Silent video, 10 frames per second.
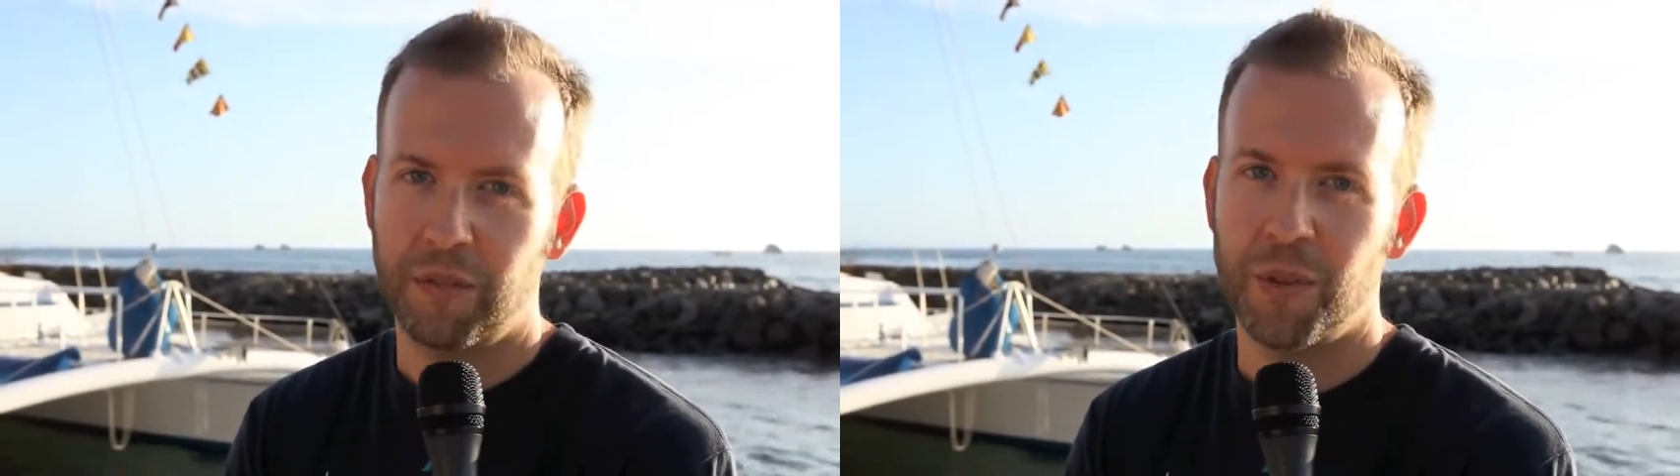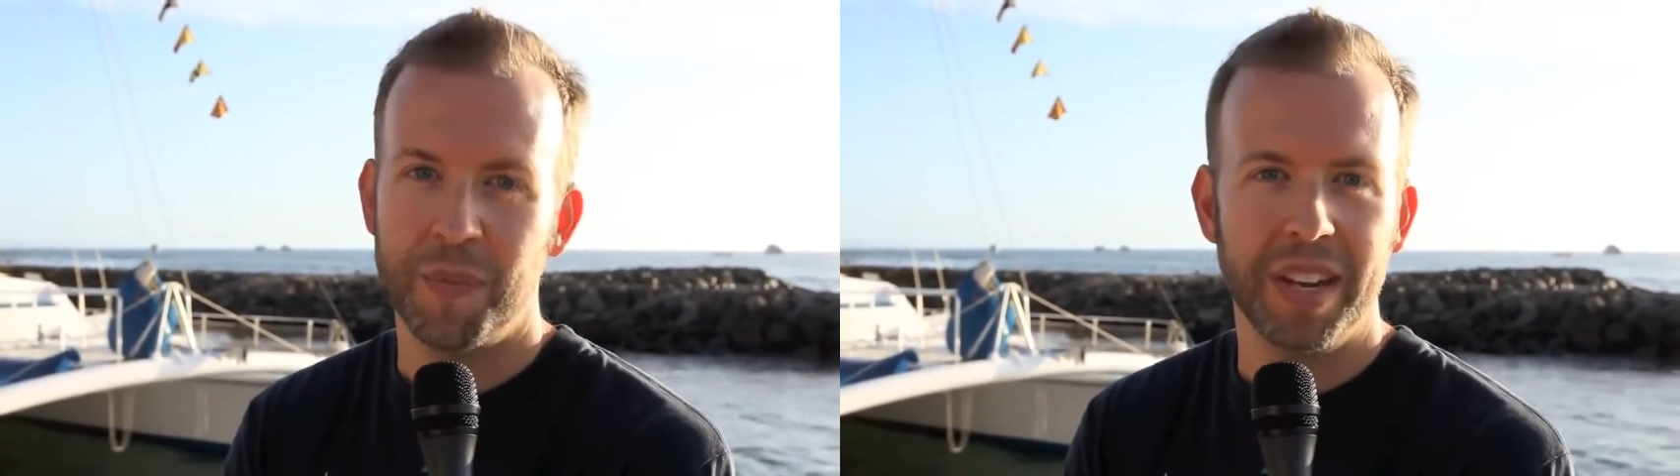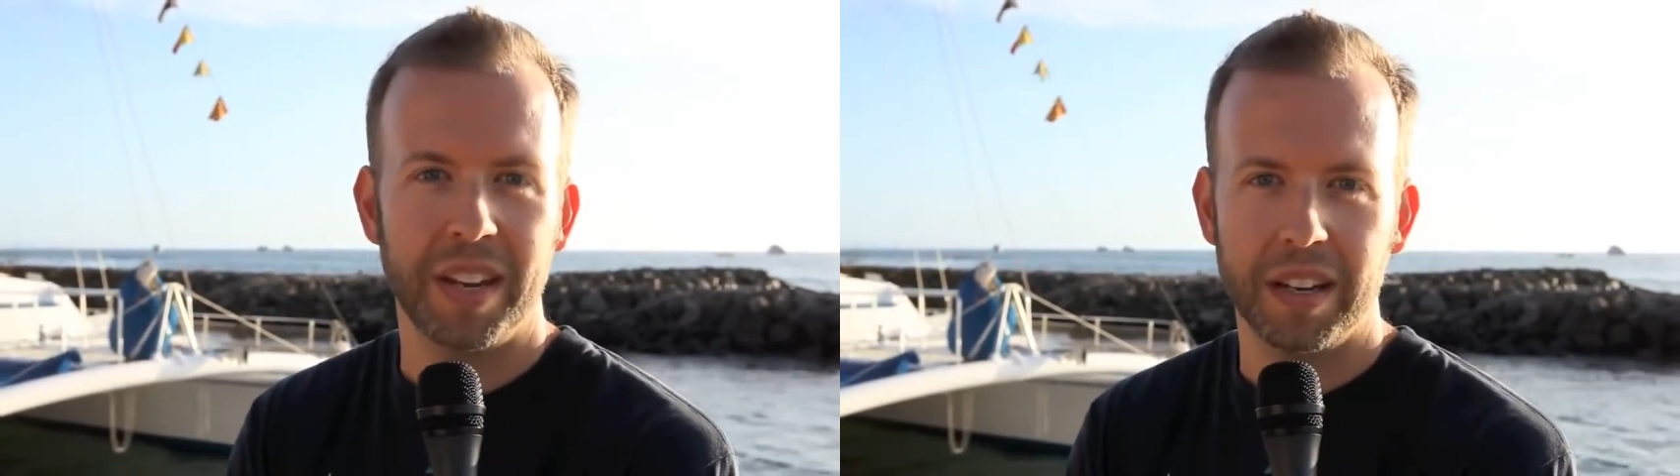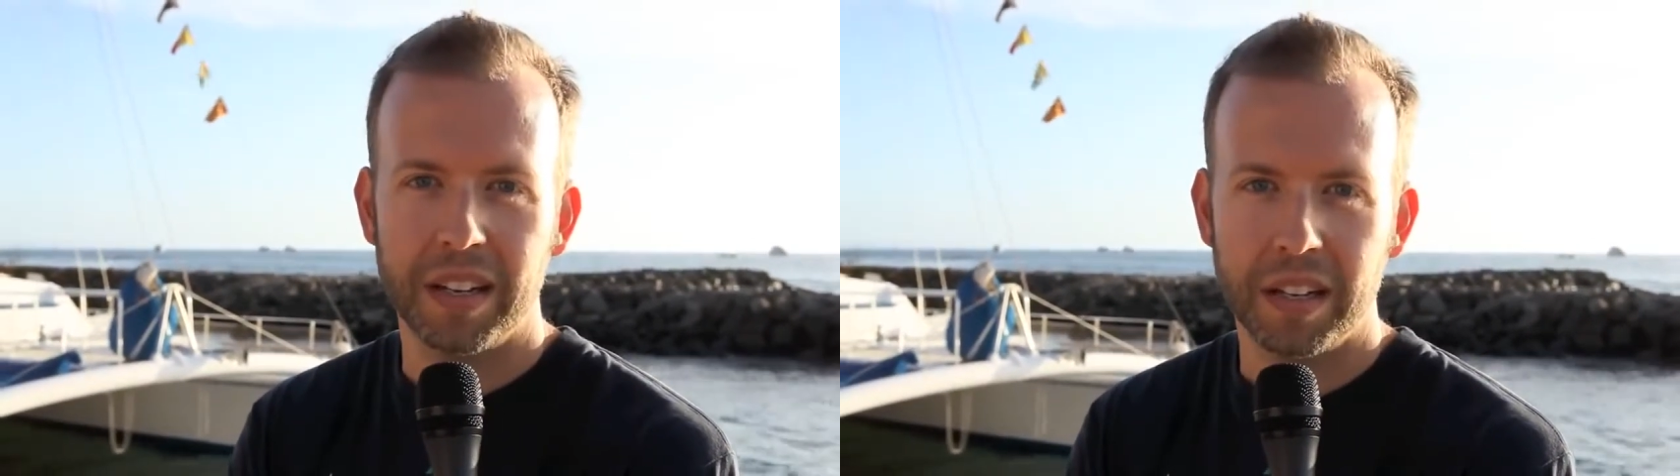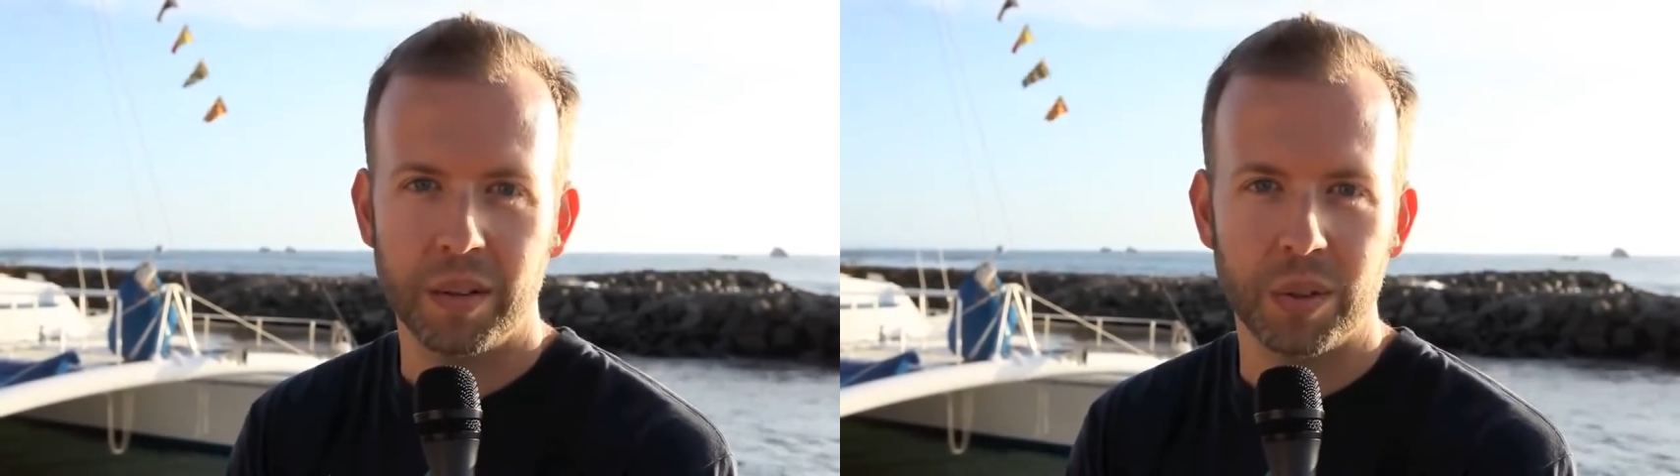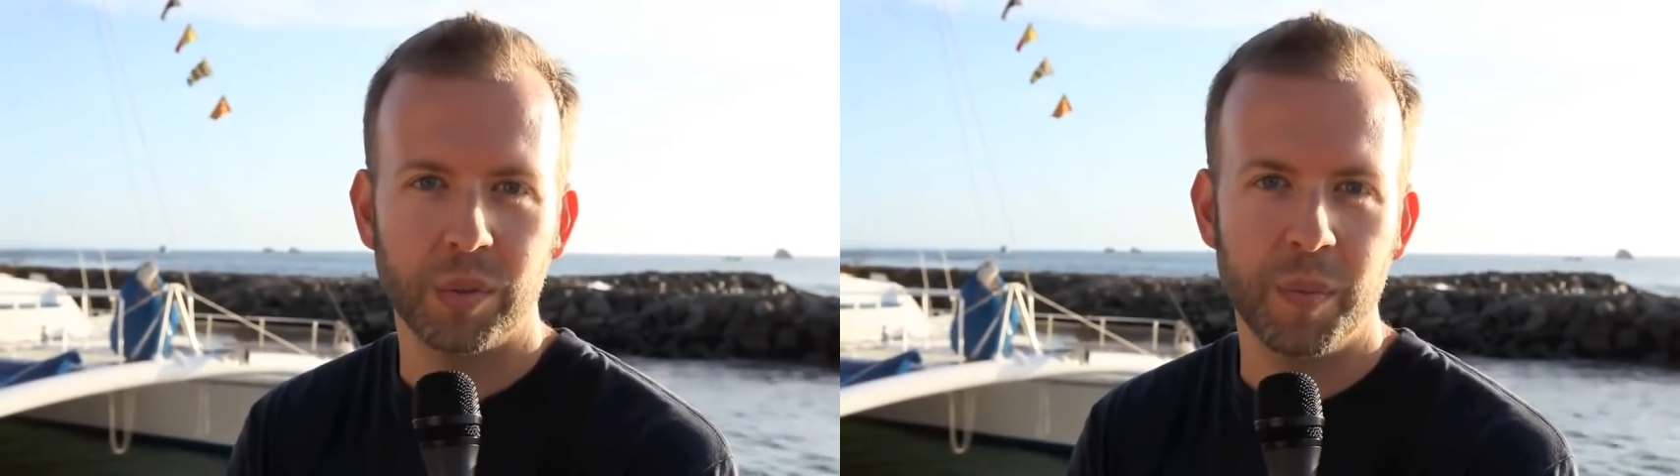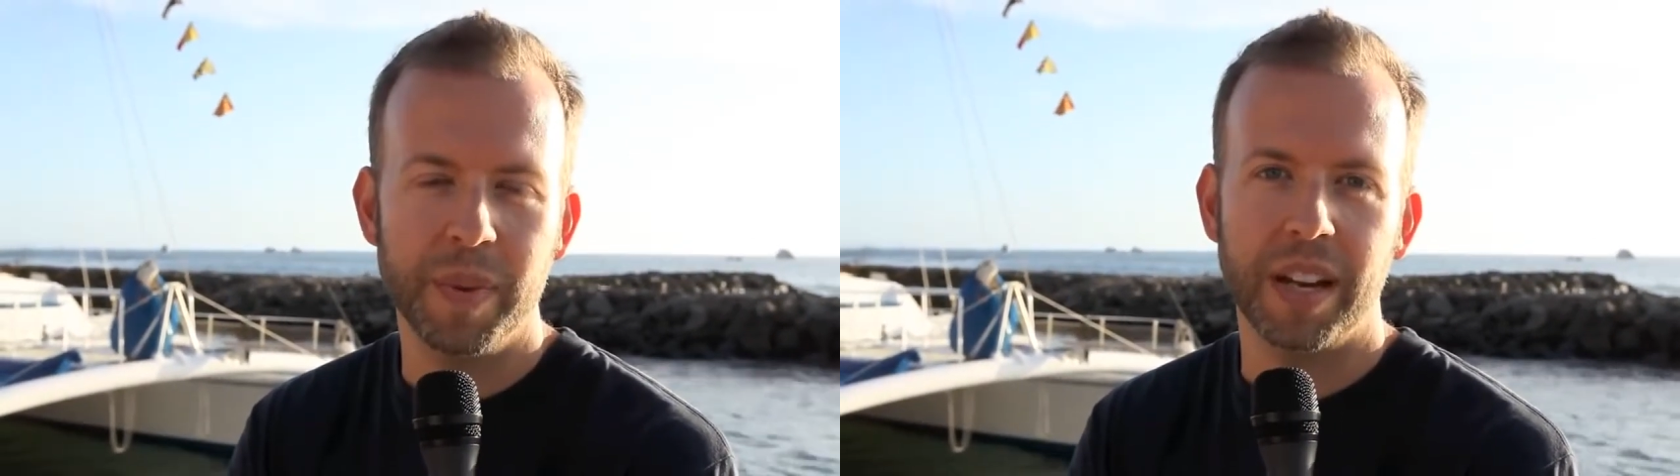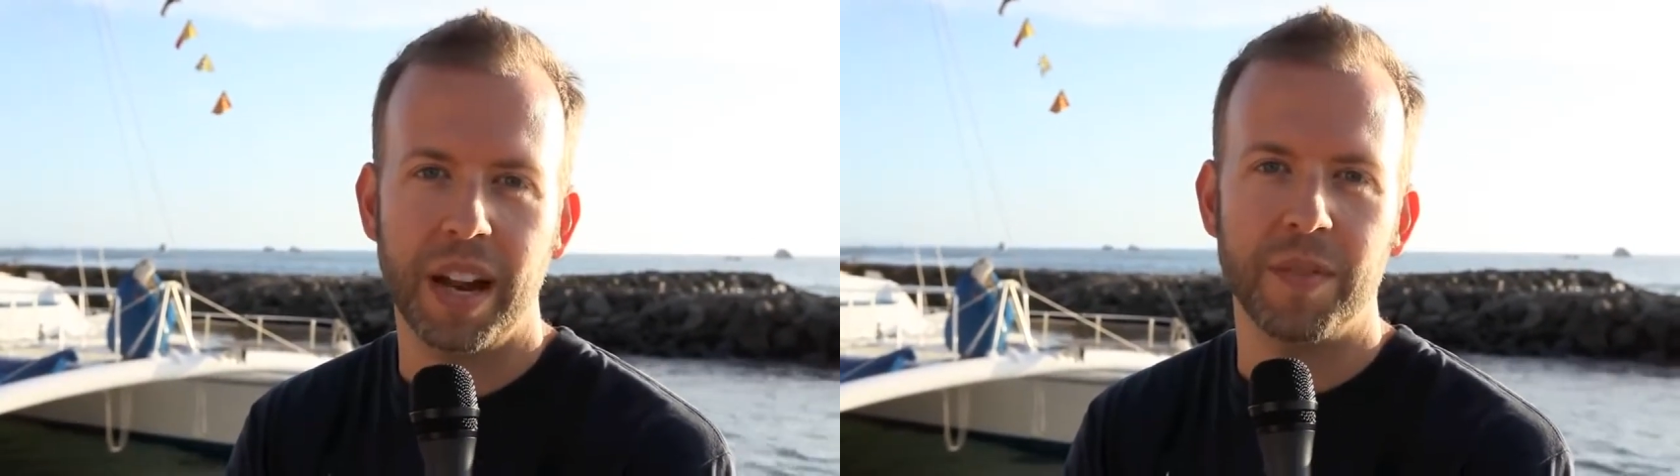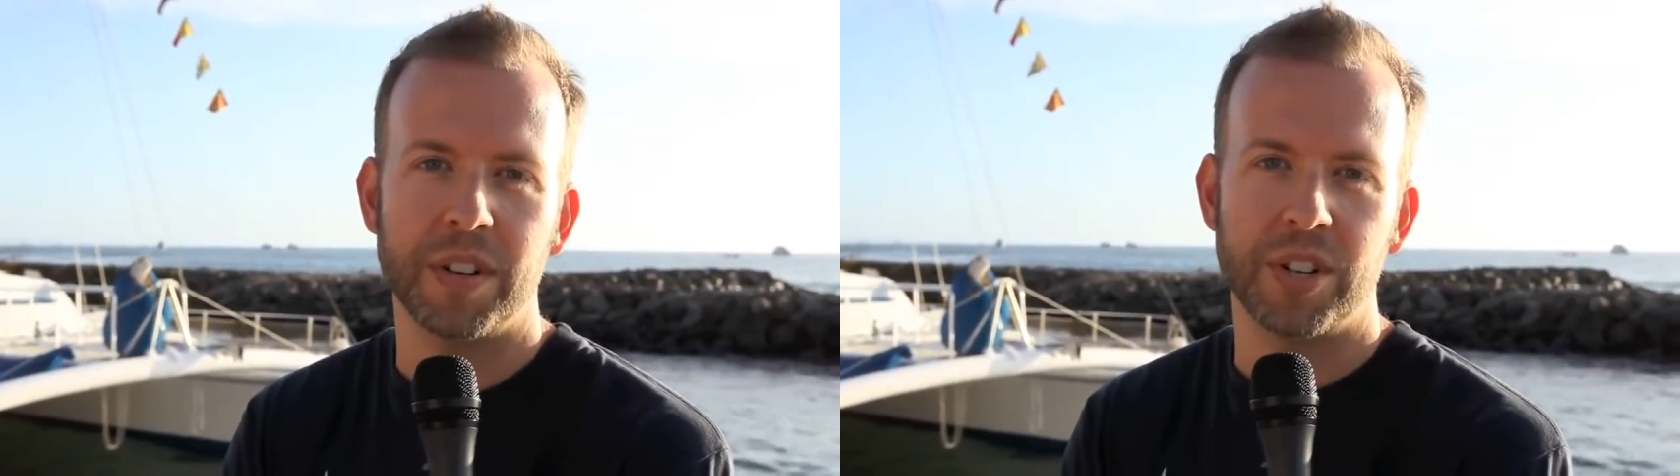from me. It was from me. I'd have a